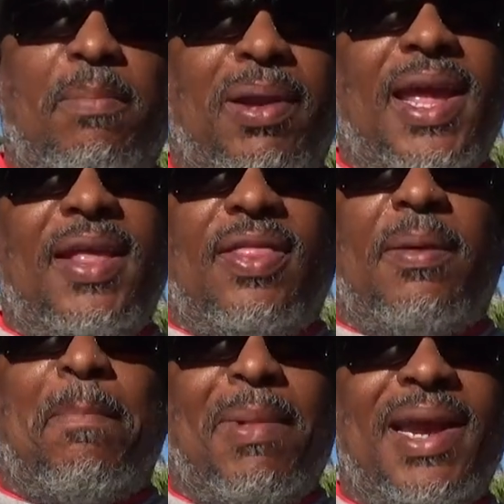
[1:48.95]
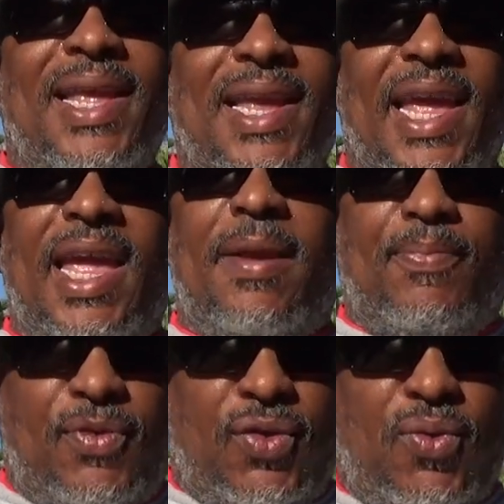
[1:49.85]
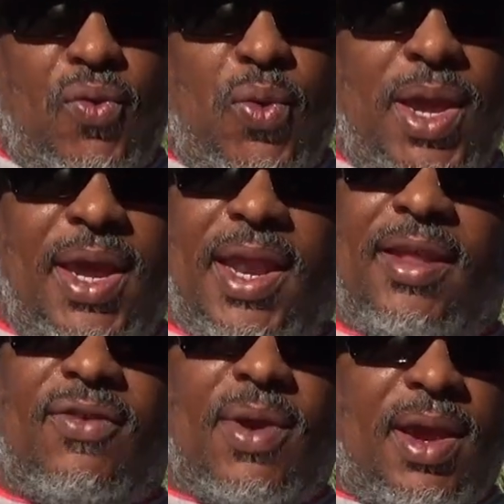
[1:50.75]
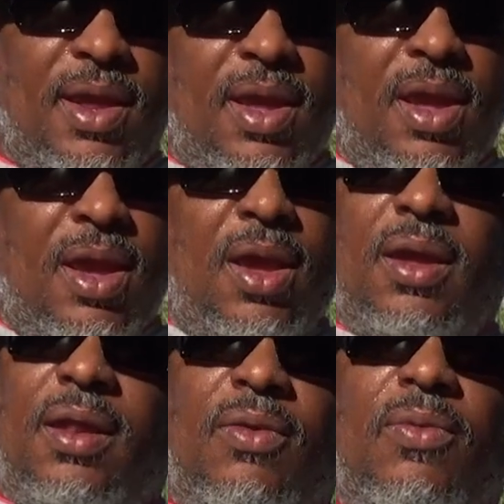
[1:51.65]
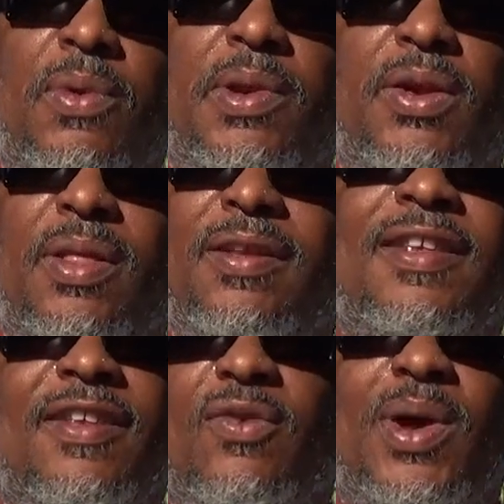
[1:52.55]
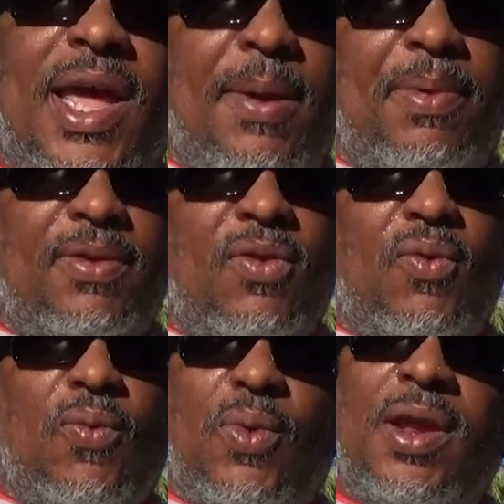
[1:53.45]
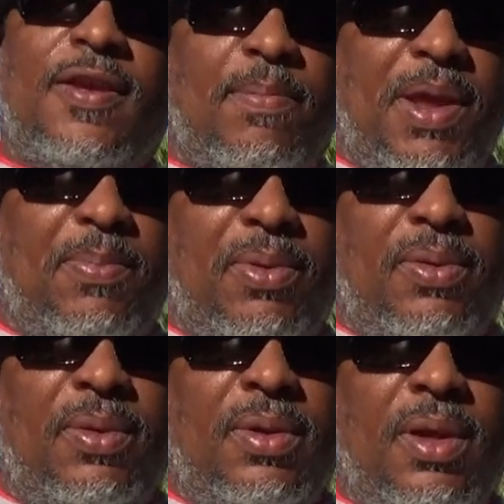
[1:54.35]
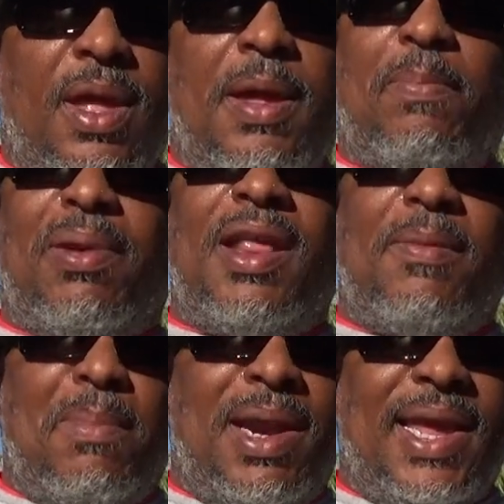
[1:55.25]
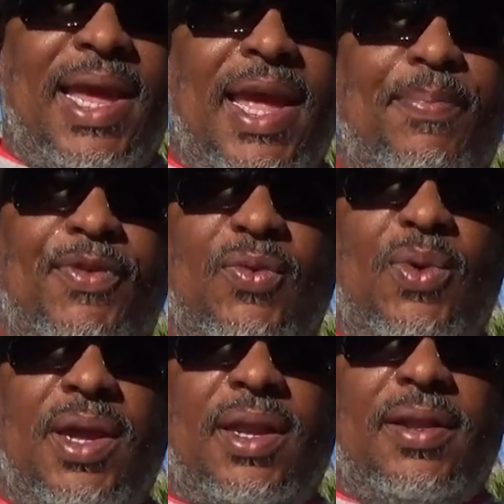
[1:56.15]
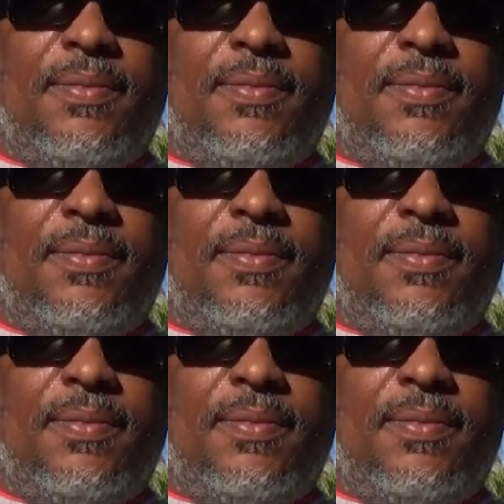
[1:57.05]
Play the money game to win. That's right. We'll do this. This is what happens. Rich people play the money game to win.